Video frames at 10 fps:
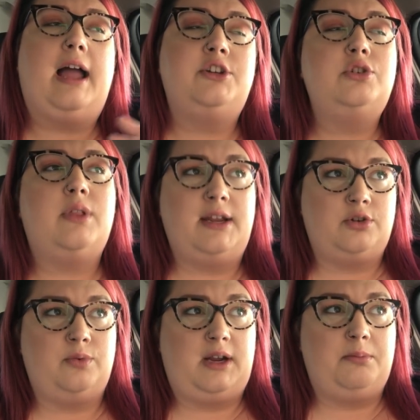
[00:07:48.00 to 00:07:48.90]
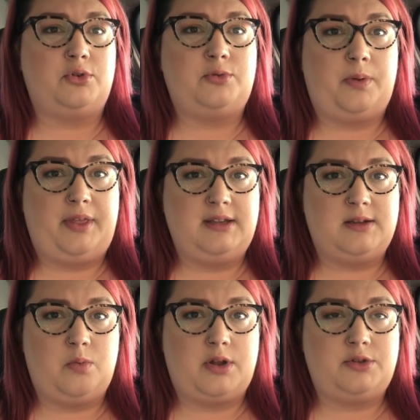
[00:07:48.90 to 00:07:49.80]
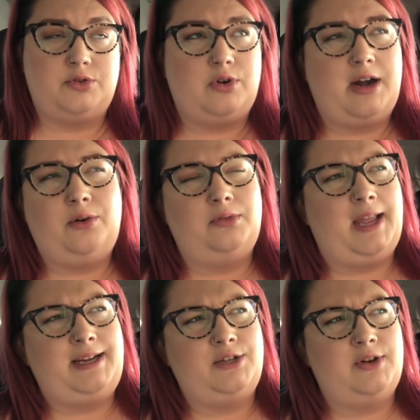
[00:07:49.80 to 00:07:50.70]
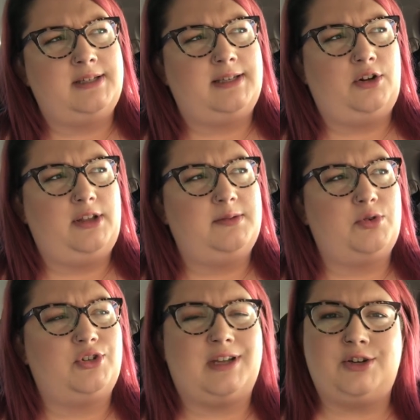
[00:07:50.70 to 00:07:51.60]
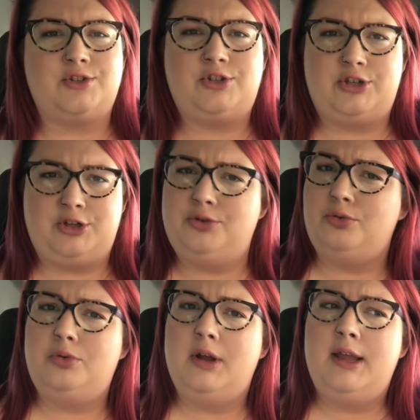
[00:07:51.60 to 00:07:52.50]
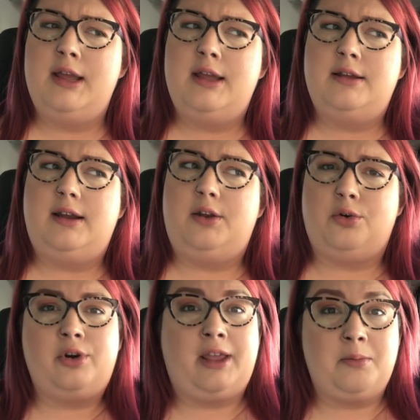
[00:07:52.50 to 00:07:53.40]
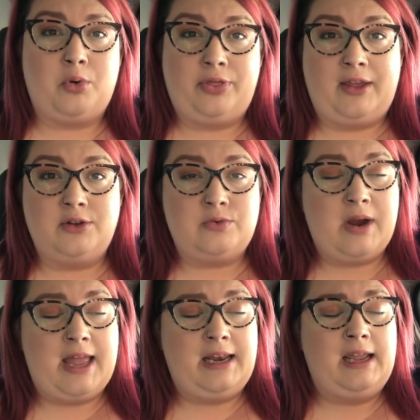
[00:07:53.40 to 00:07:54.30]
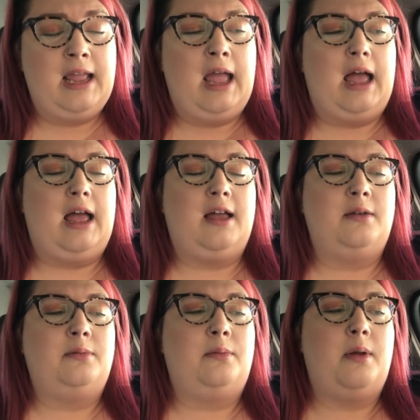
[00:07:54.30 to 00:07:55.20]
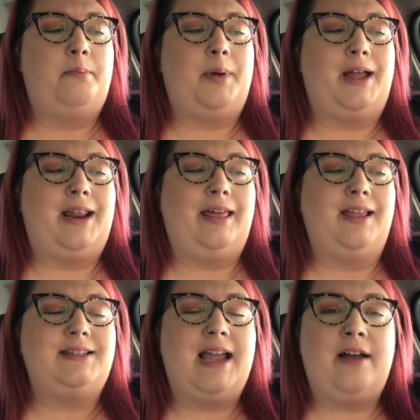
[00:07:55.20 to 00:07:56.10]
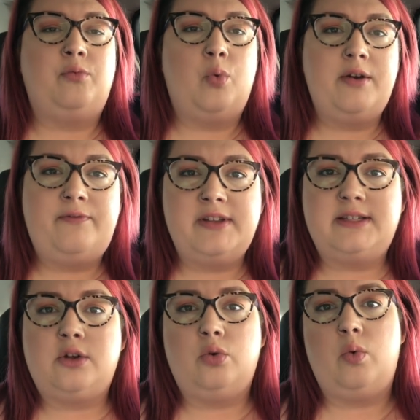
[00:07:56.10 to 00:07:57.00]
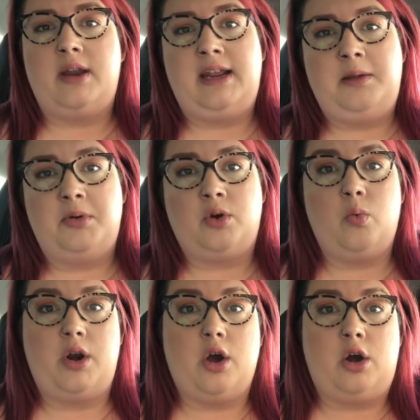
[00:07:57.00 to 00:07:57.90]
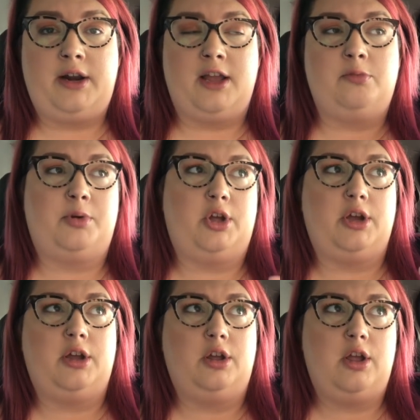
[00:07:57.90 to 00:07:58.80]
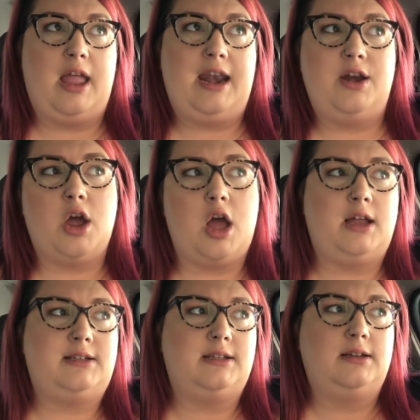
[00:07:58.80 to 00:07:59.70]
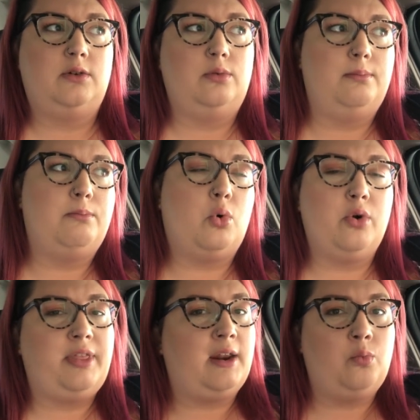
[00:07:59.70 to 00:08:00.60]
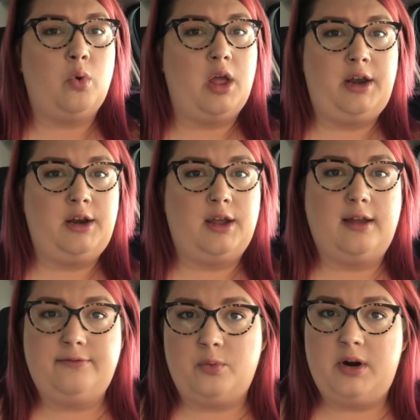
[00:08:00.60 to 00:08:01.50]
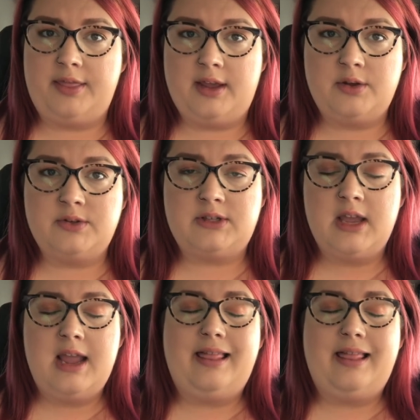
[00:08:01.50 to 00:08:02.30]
I do like to read multiple things at once or I don't like to necessarily as much as I just do in order to get more things read. Um, but I like to have one physical, one ebook, one audiobook, and not more than one of one of those.